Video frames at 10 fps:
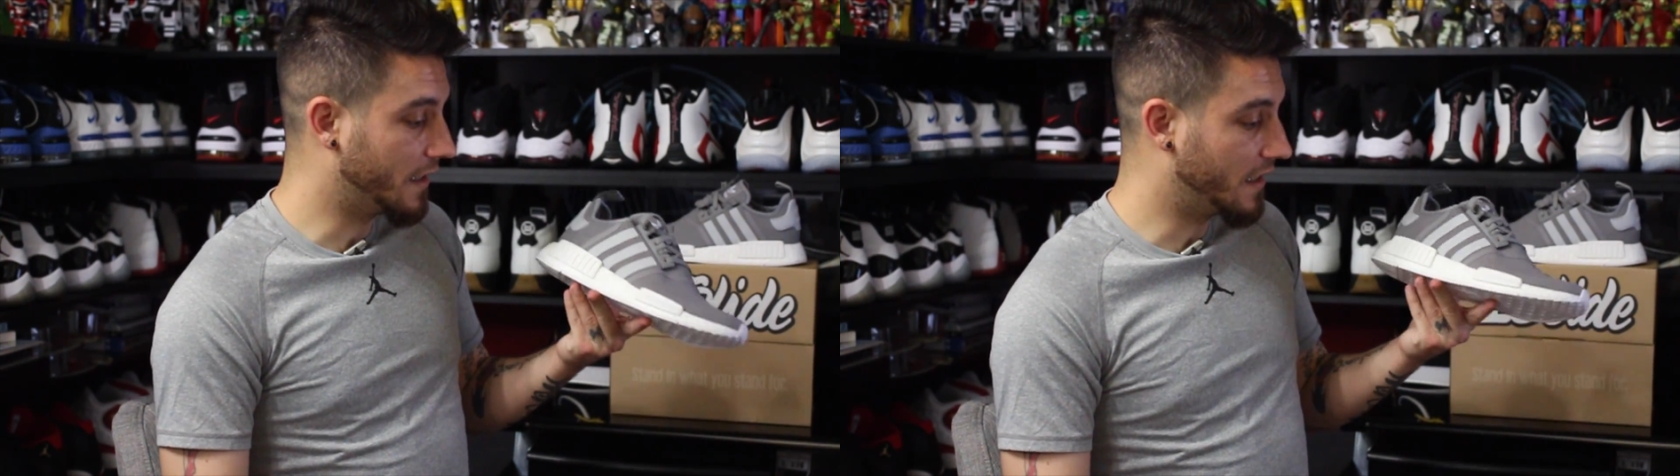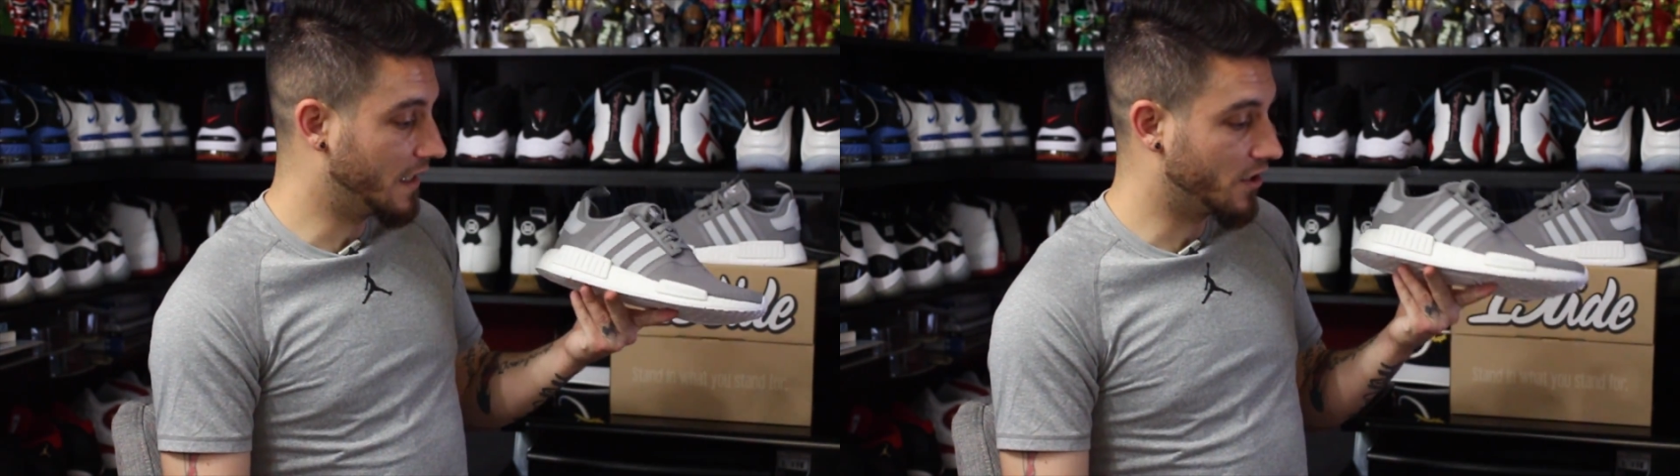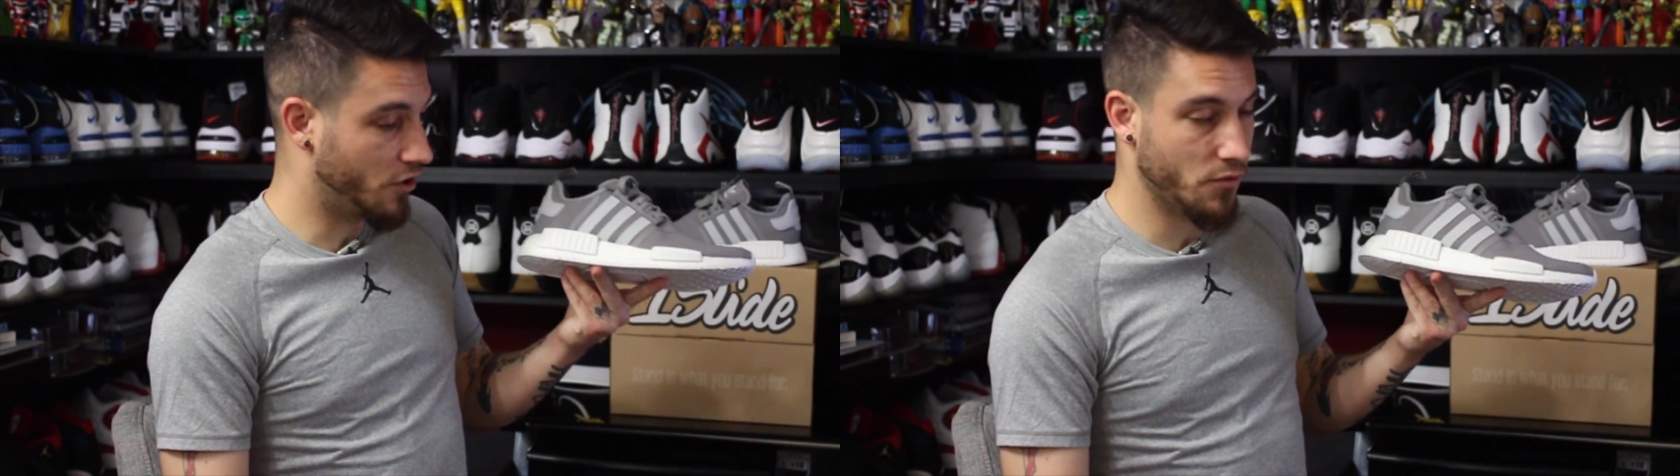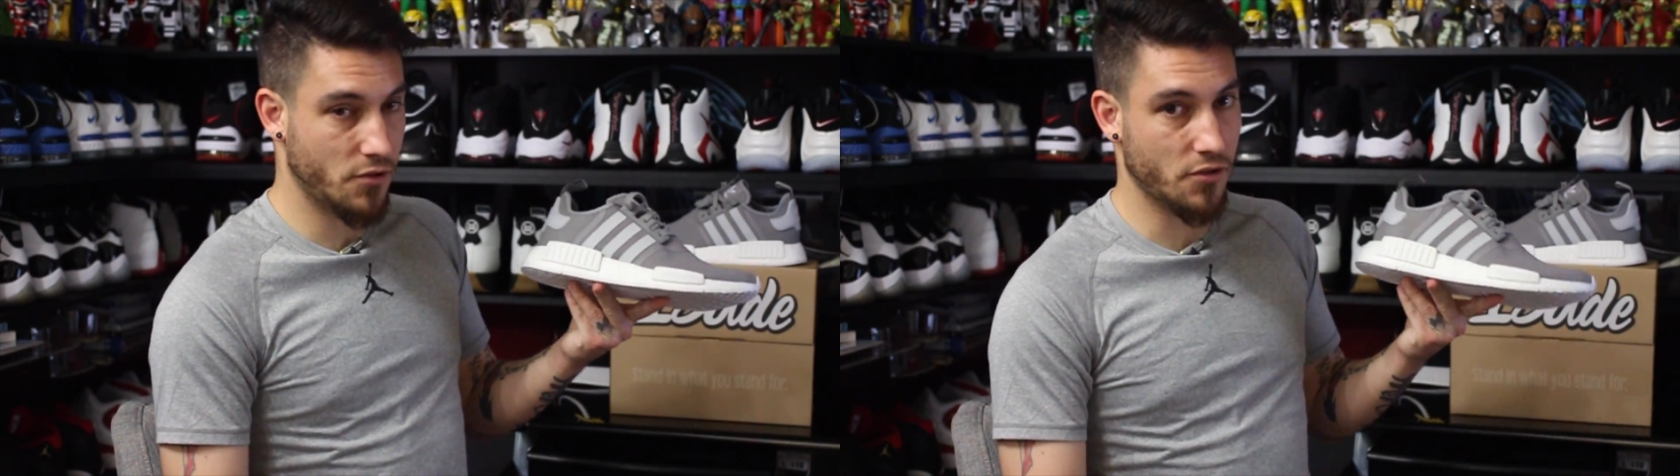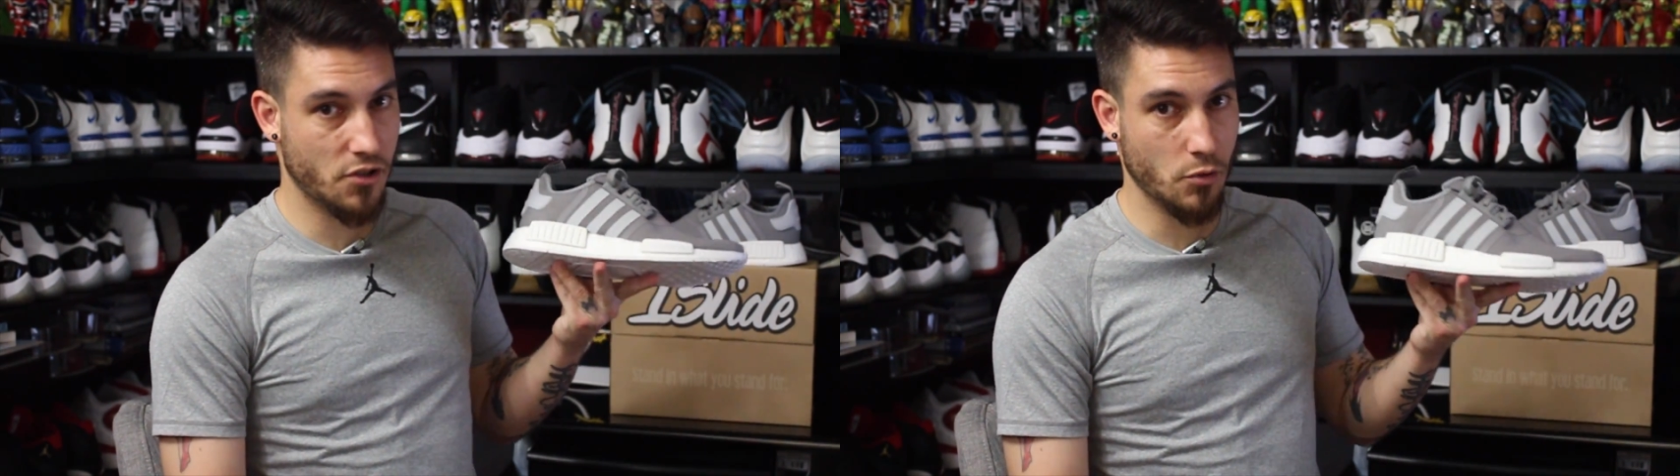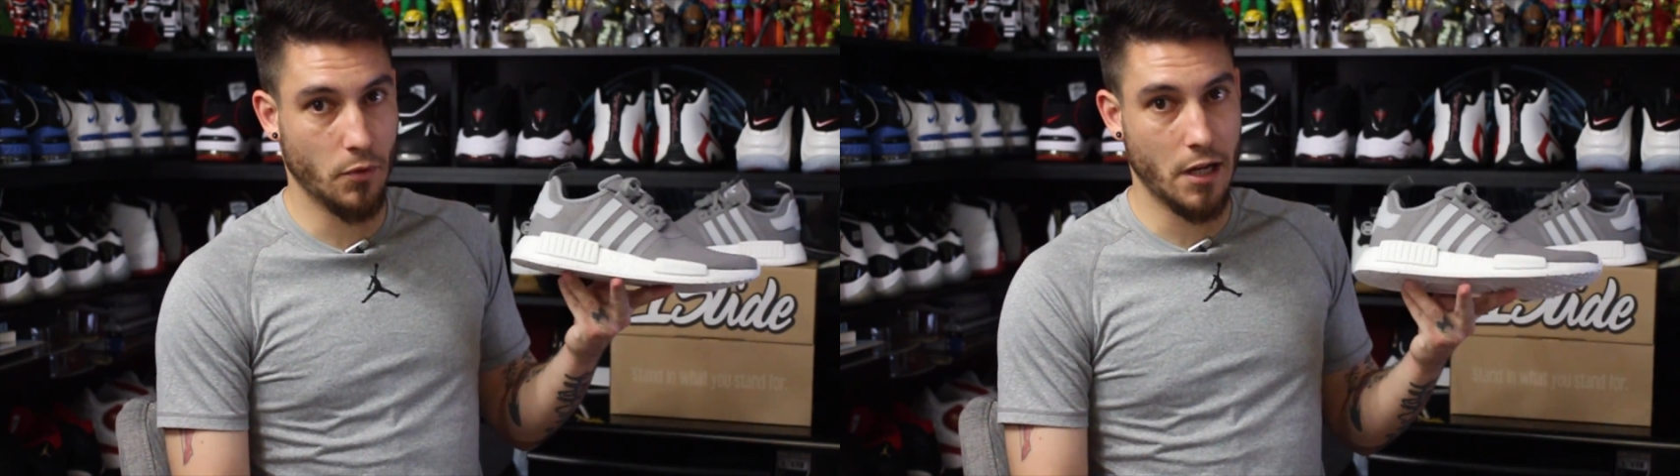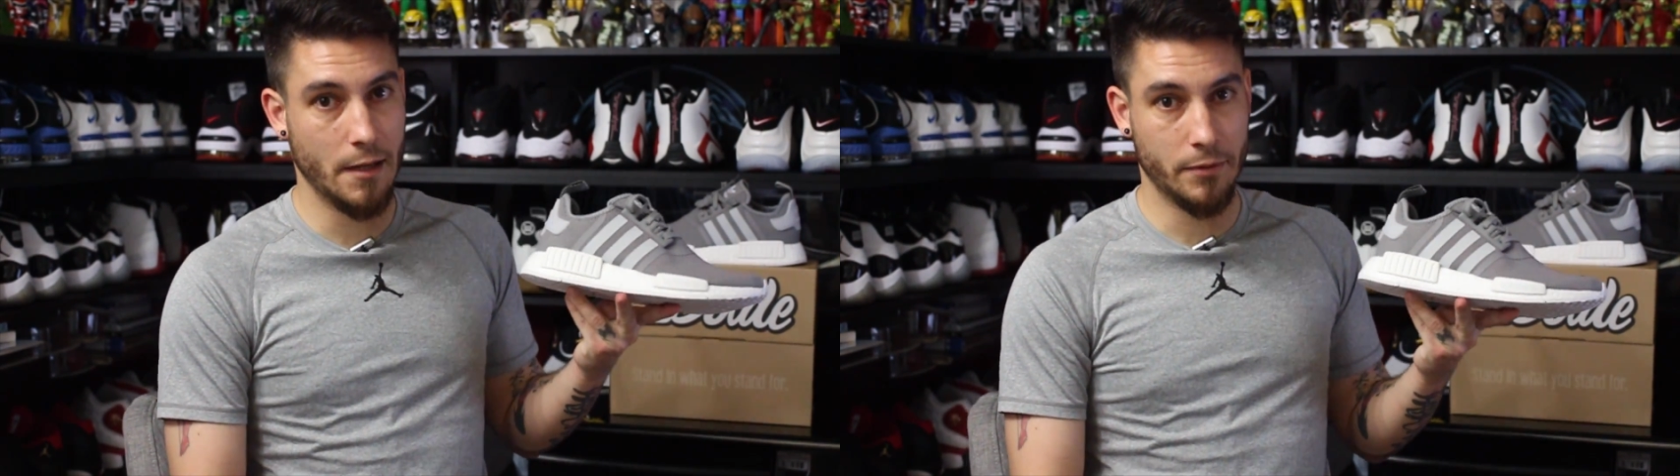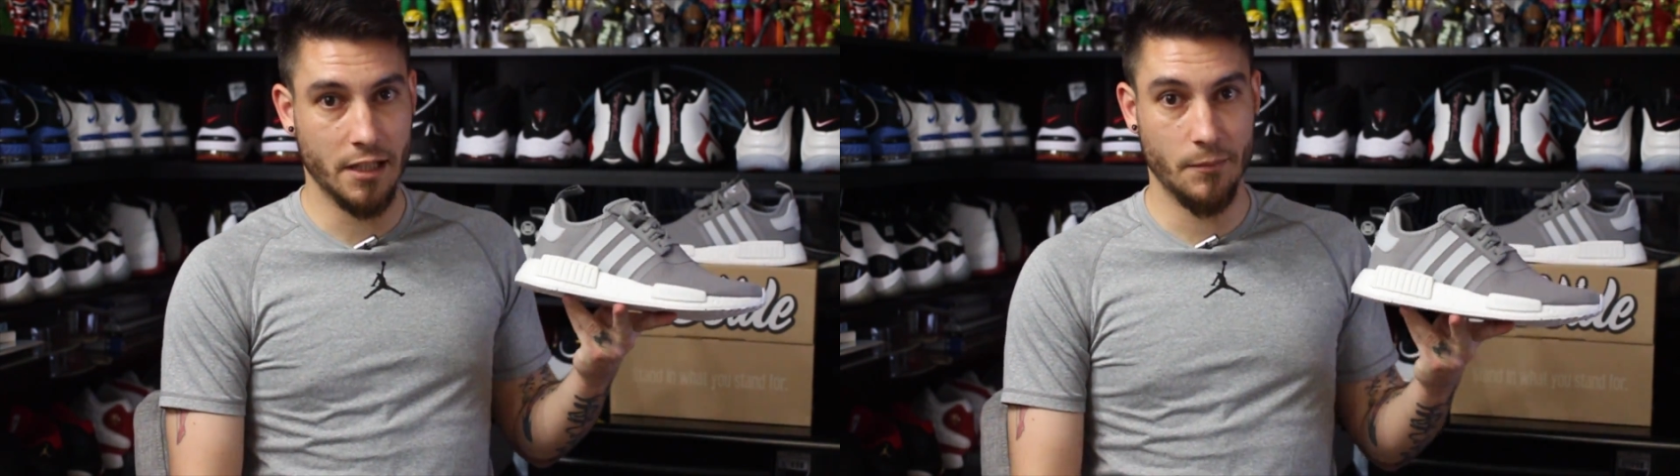that these shoes are super
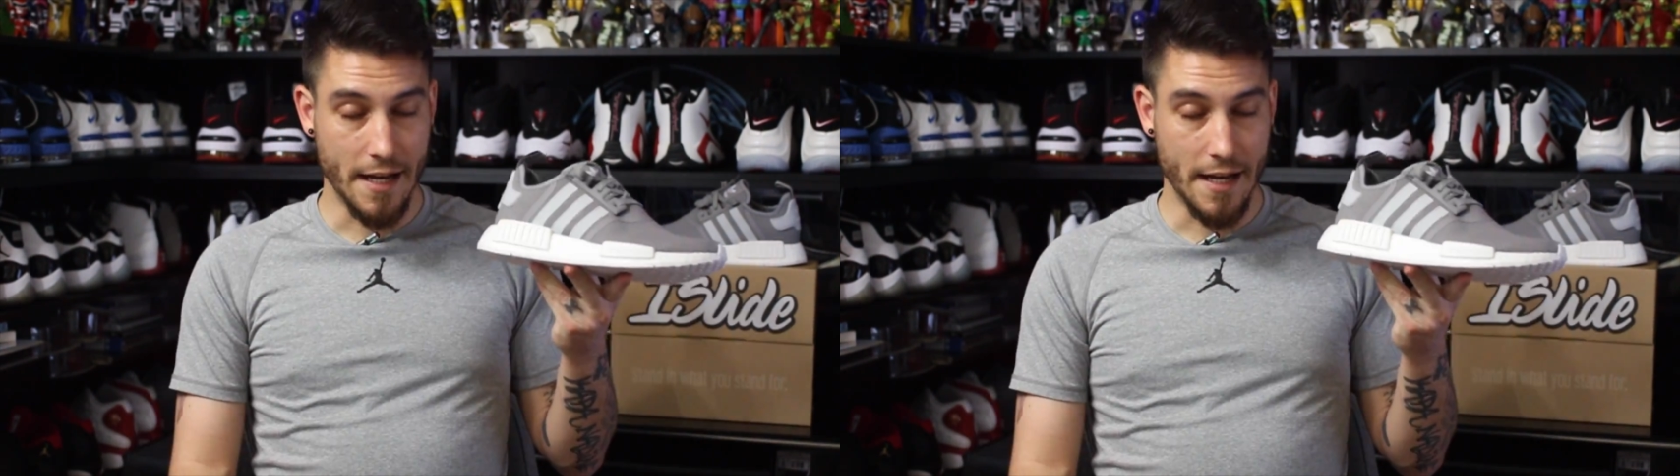hyped up.